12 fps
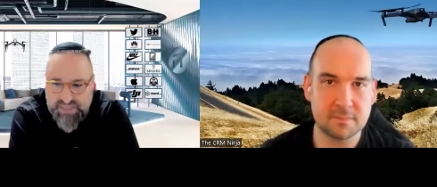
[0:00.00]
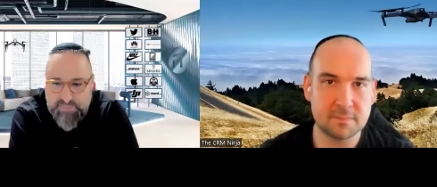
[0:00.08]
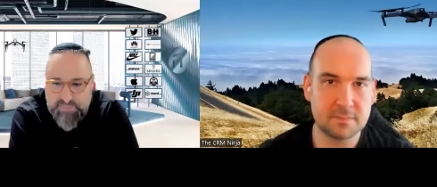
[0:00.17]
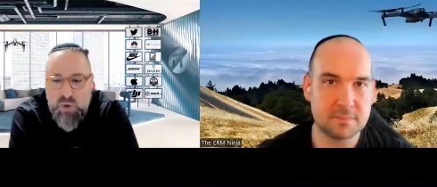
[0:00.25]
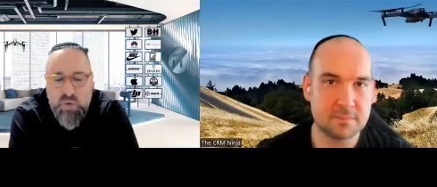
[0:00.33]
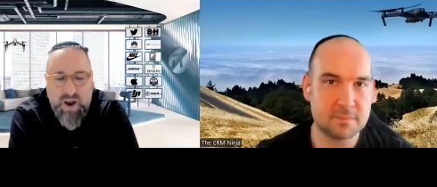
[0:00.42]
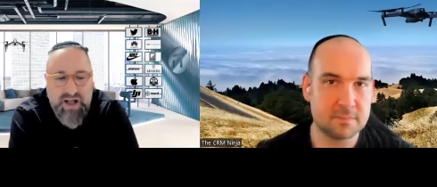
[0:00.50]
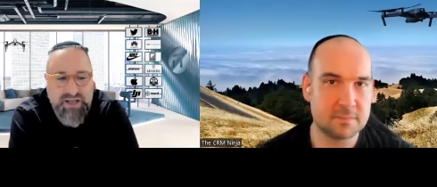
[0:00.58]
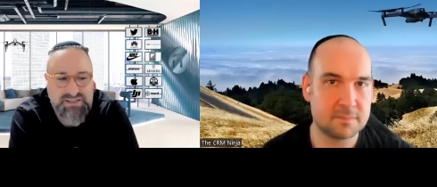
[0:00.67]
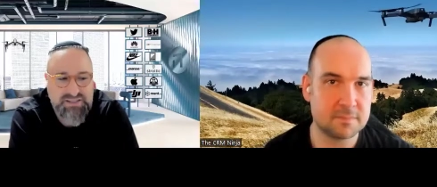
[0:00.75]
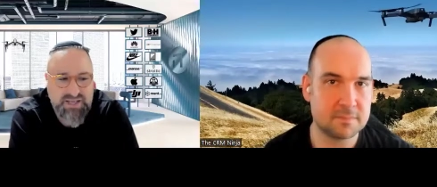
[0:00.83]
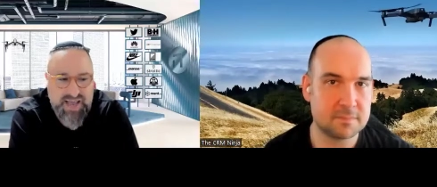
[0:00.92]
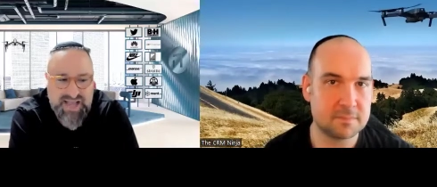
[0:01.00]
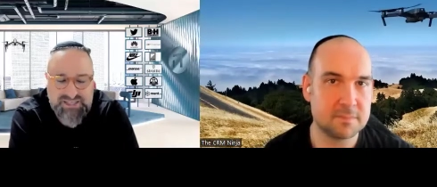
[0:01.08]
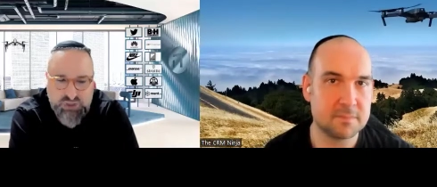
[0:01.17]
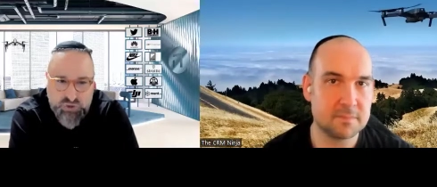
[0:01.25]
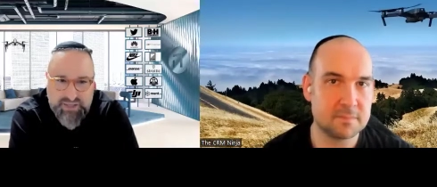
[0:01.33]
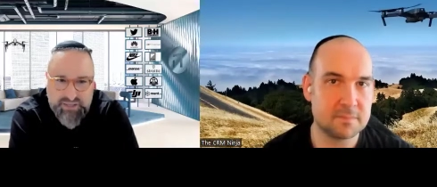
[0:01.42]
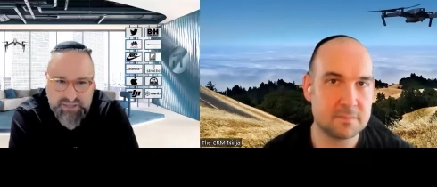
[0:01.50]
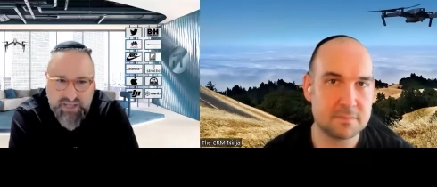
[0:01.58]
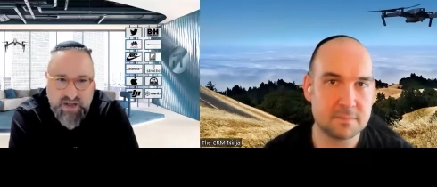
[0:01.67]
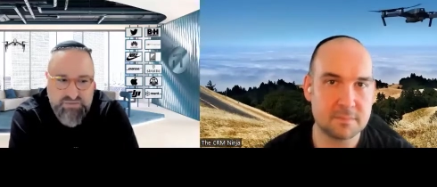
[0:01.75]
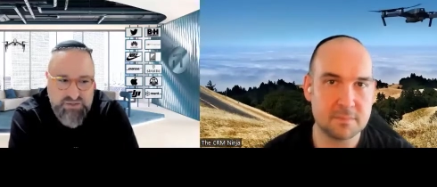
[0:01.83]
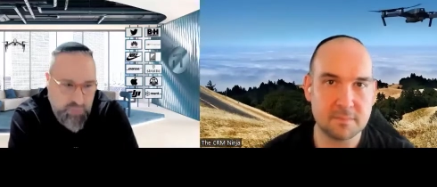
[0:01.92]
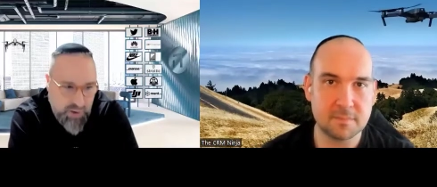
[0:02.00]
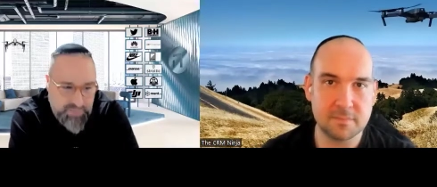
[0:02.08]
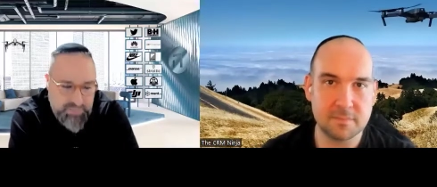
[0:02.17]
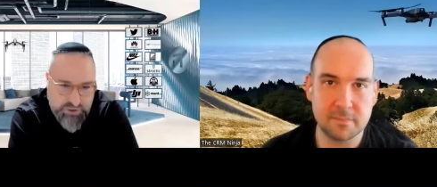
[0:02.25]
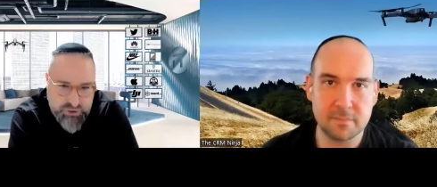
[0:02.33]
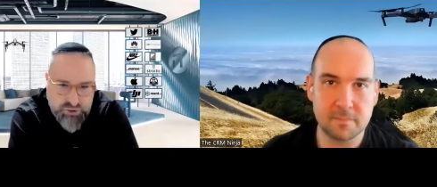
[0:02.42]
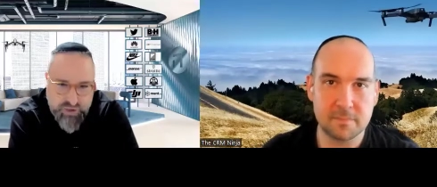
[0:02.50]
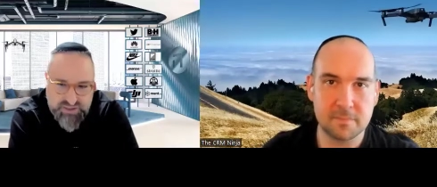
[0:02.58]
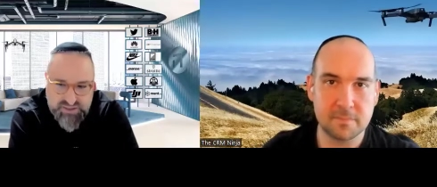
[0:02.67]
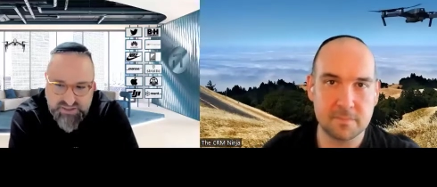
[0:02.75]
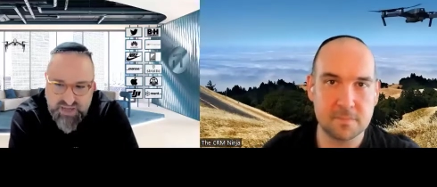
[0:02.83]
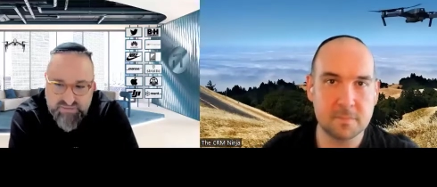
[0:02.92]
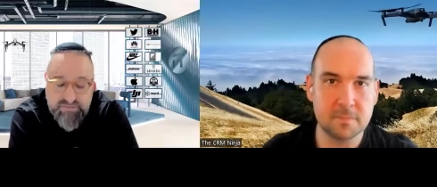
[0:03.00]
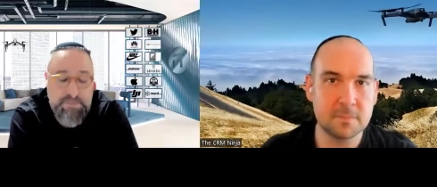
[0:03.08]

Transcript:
Speaker 1: Who else has tried to solve this problem that you're trying to solve?